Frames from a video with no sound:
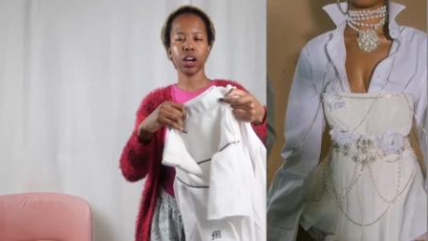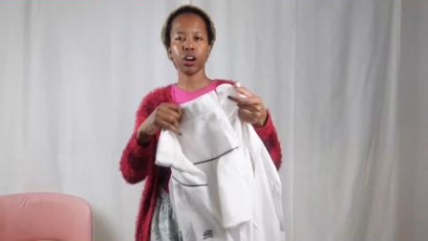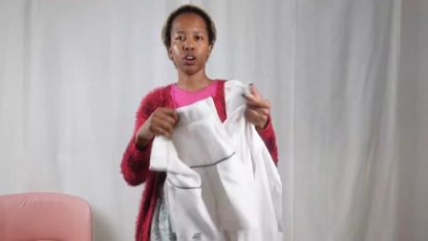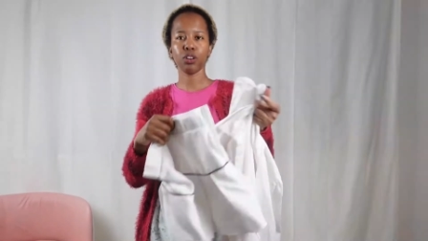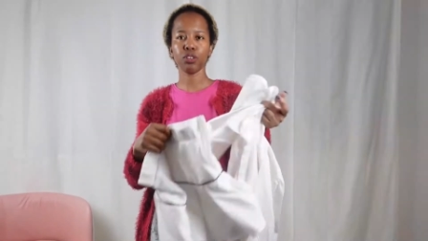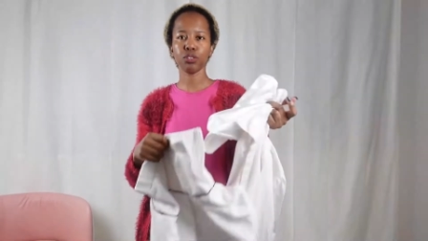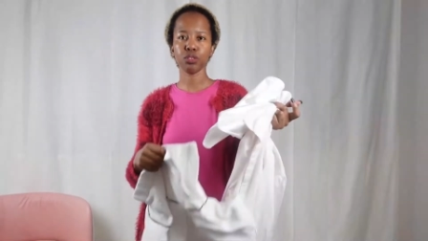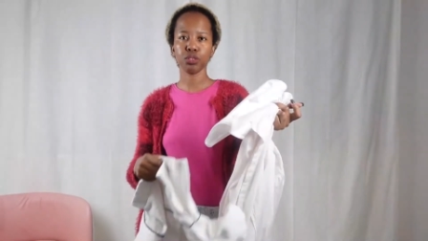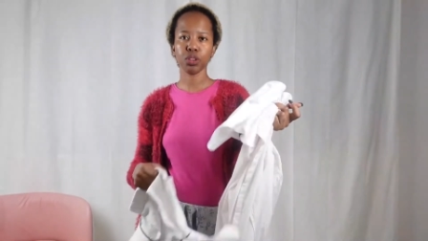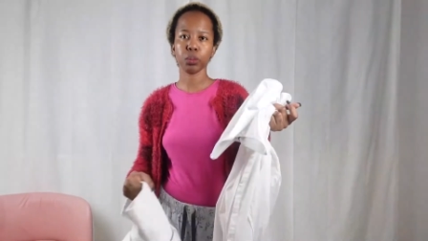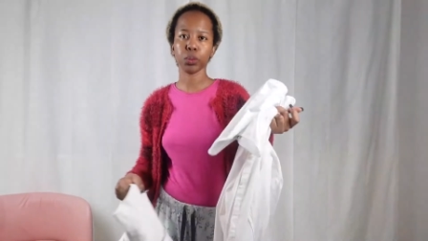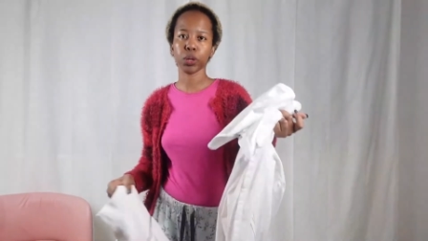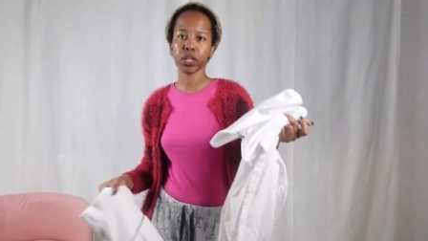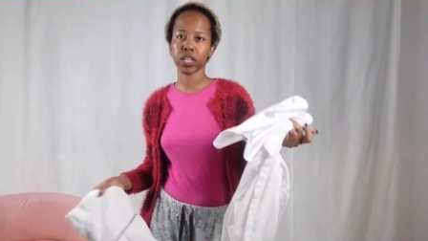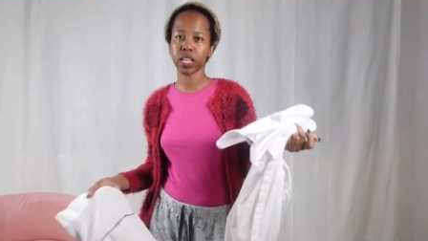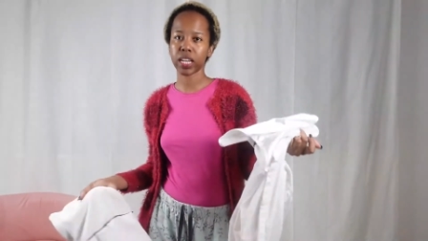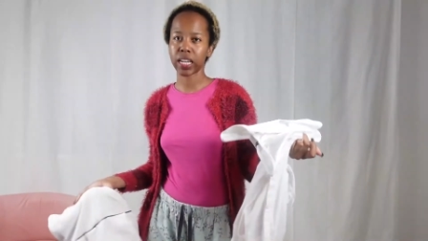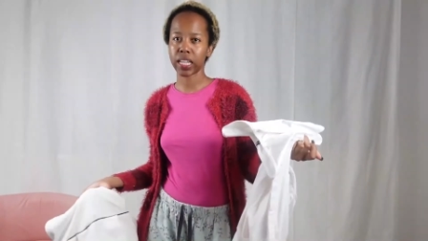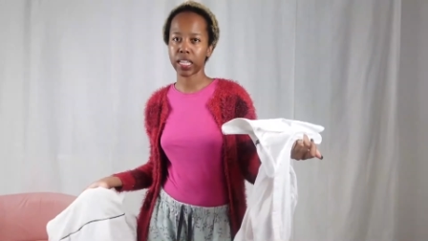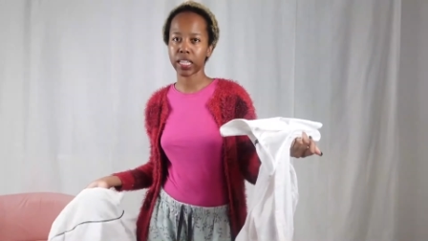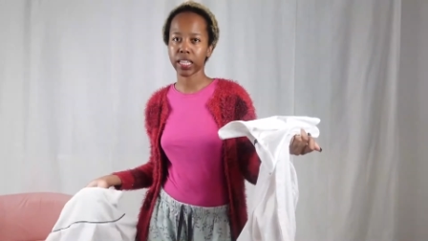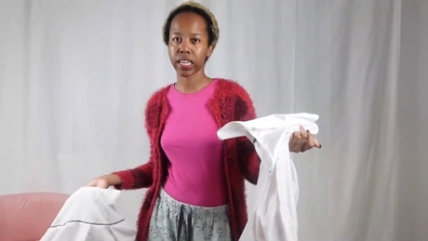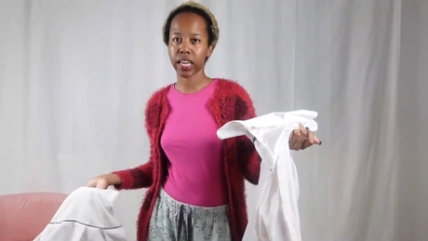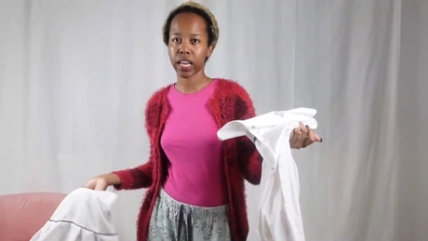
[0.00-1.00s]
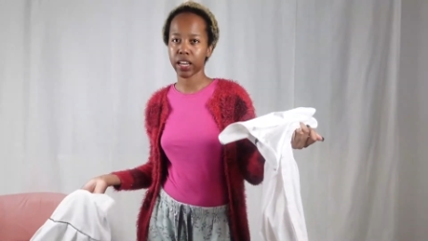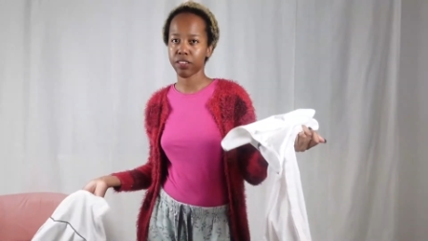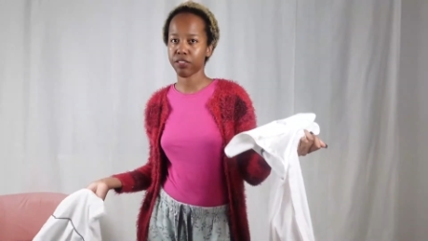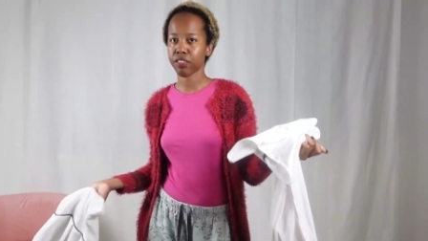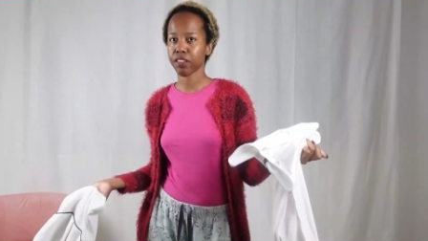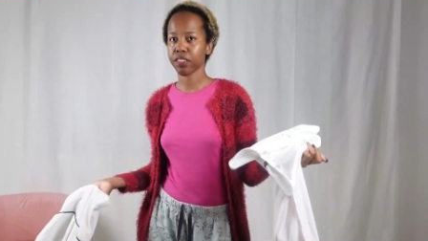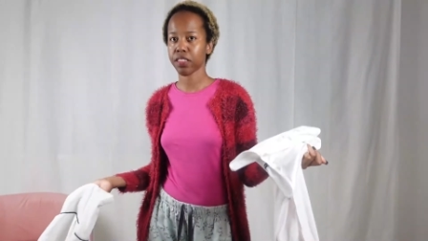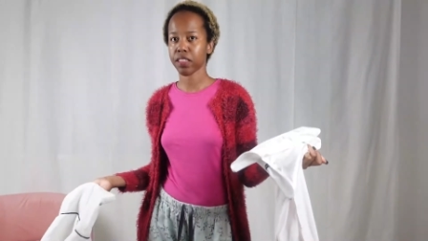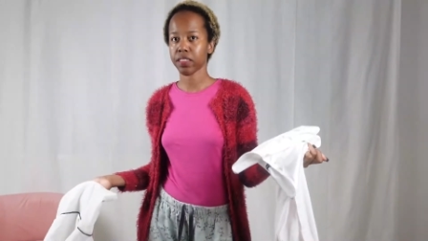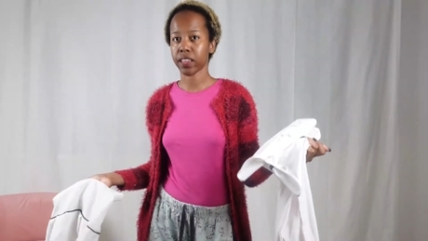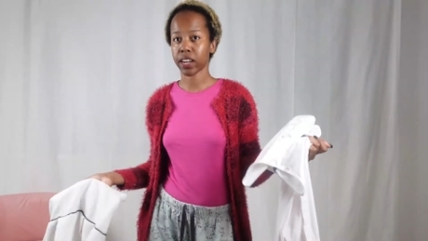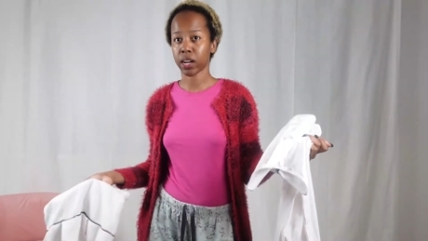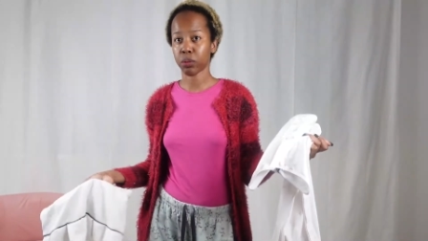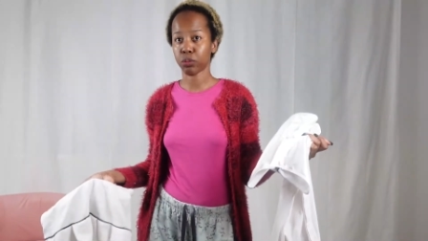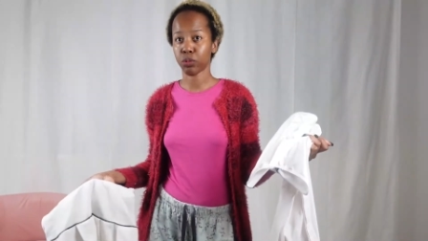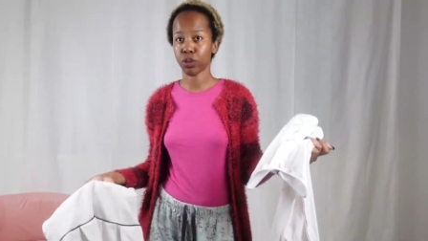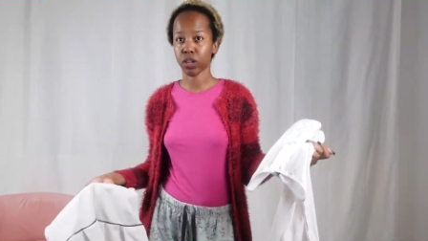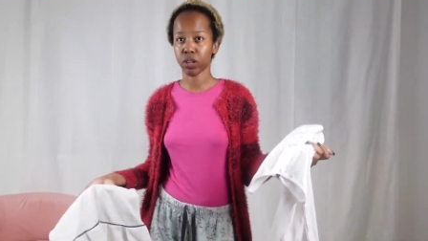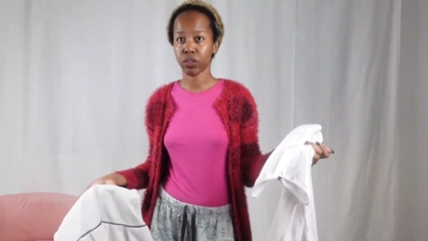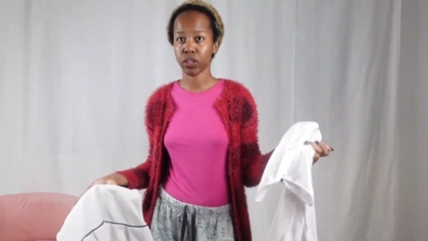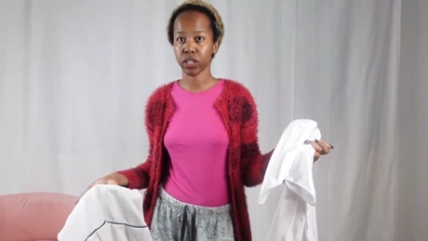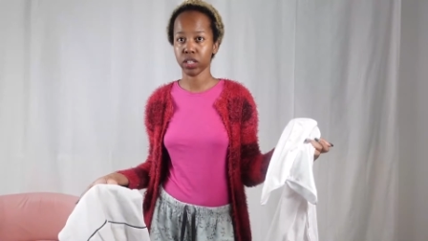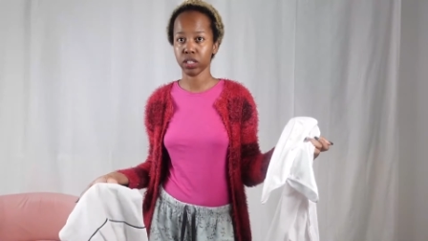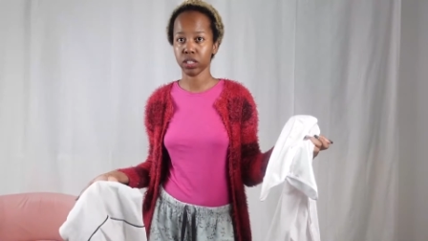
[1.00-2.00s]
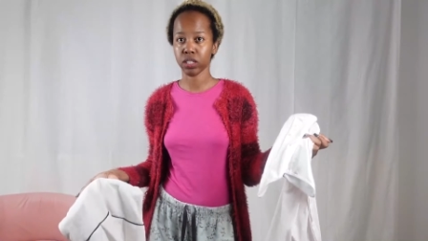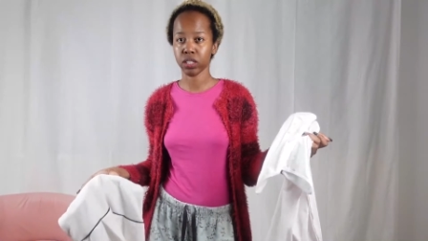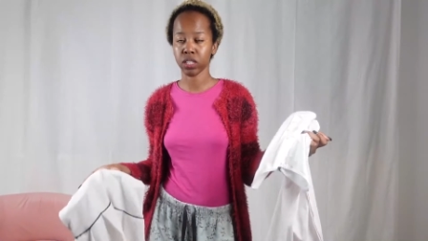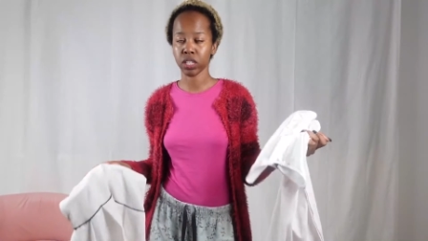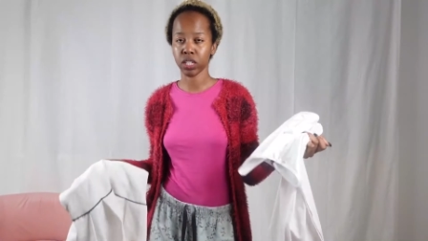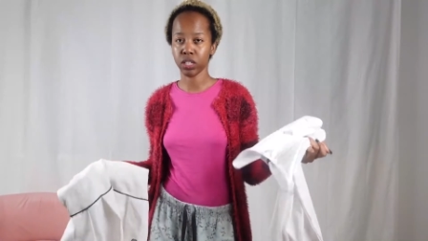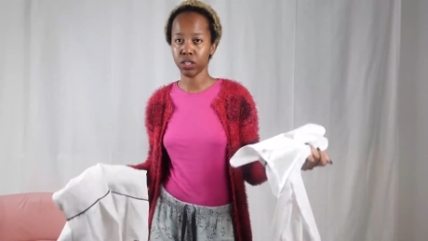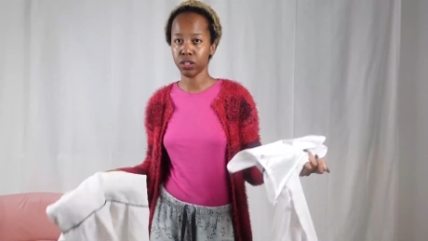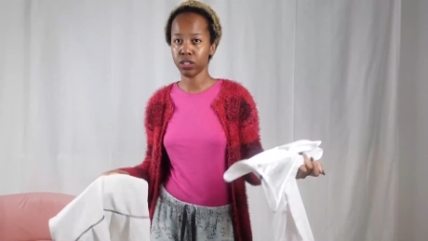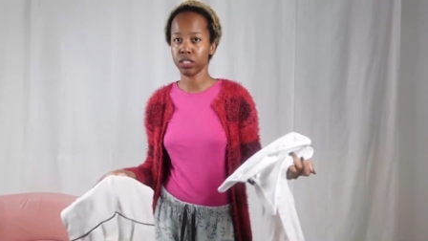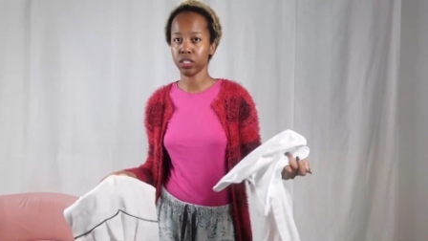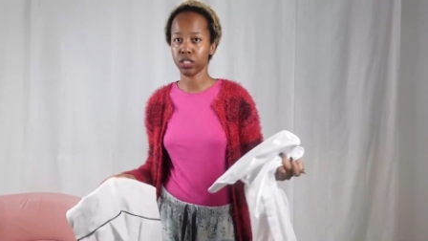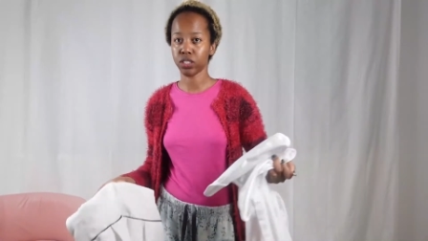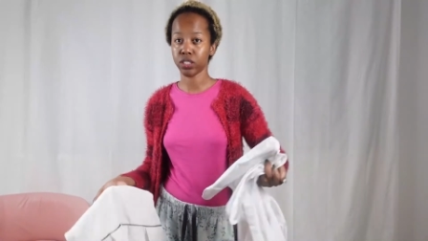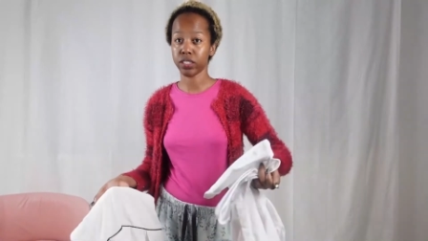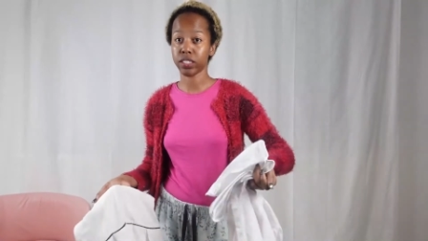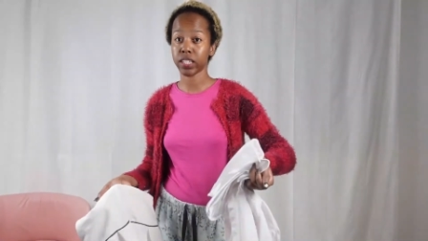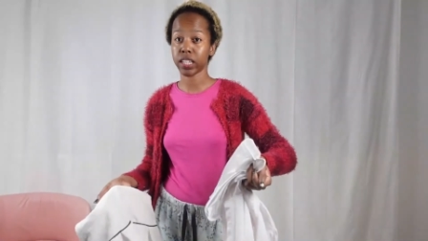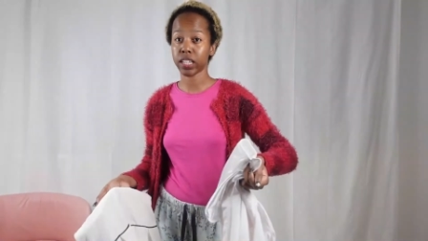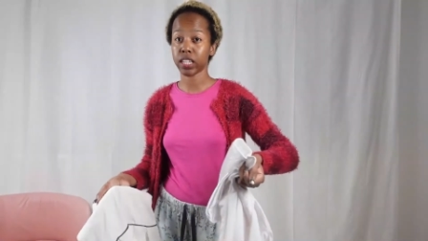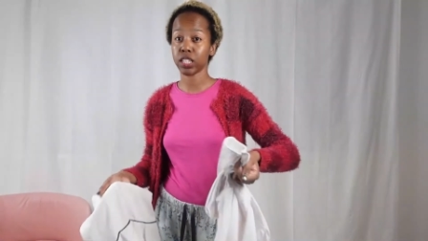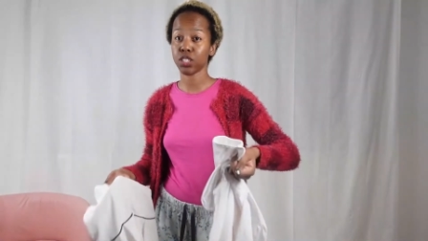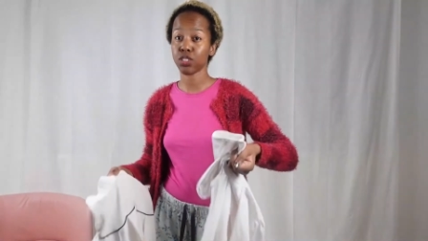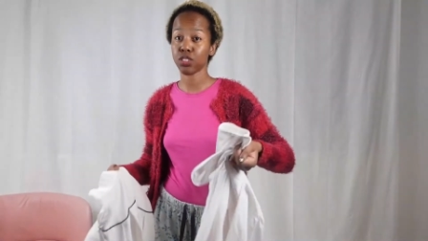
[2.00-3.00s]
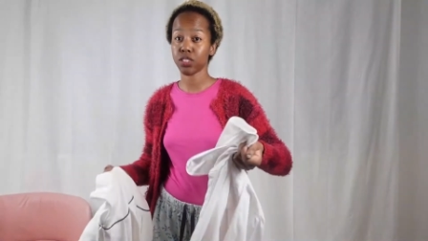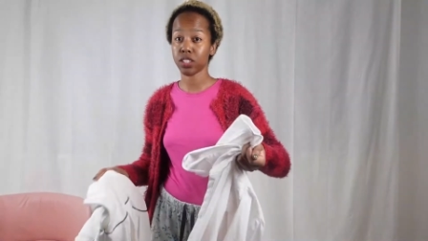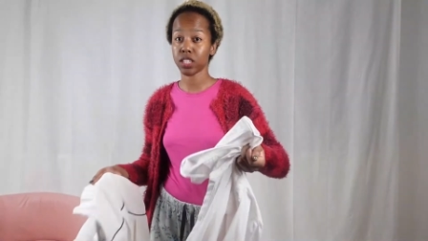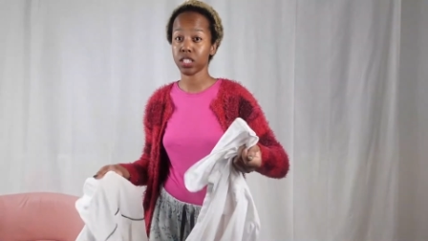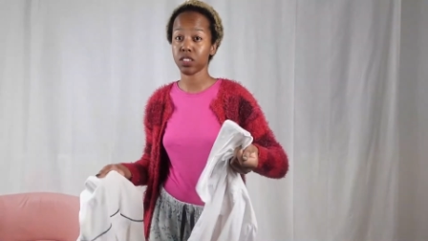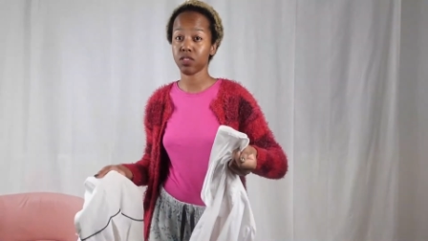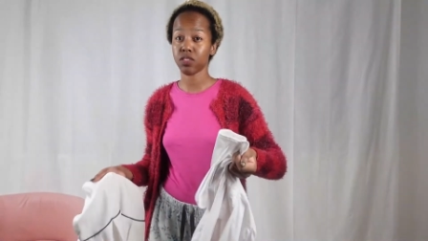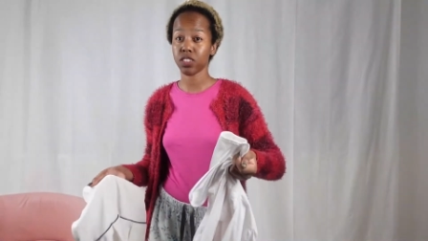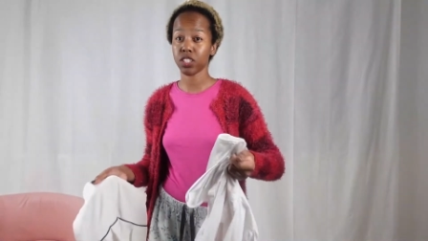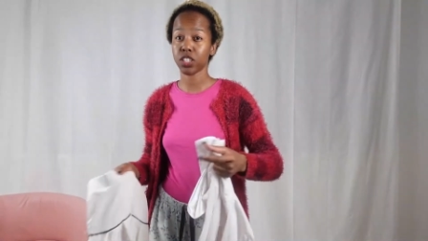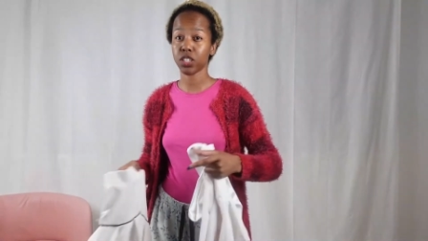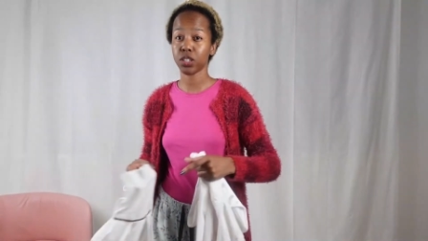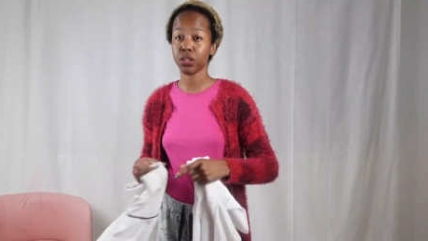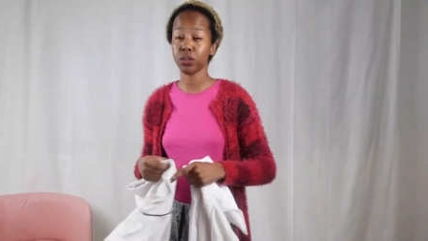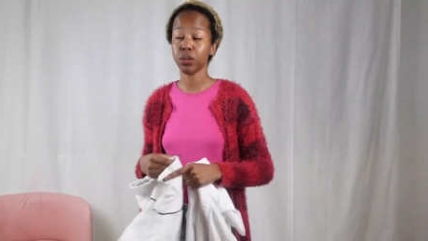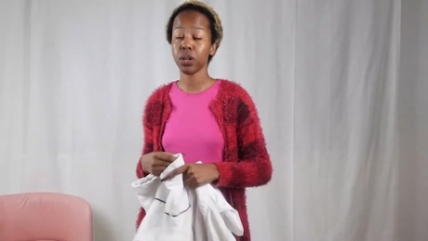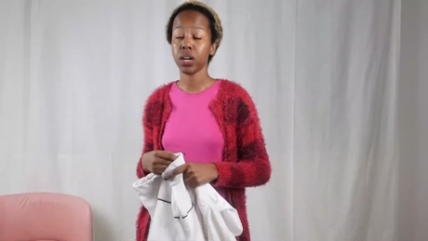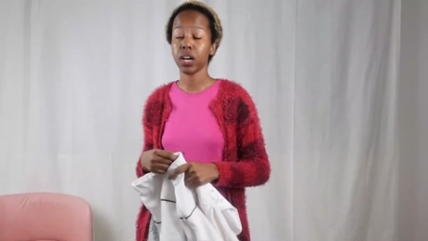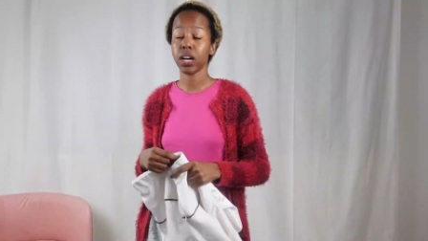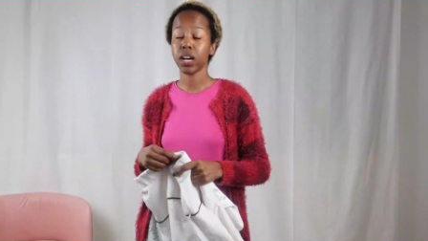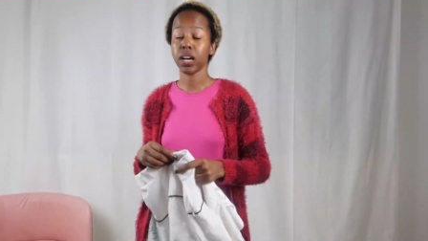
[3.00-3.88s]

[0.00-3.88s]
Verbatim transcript: Also, I'm gonna link everything that I'm wearing onto the in today's video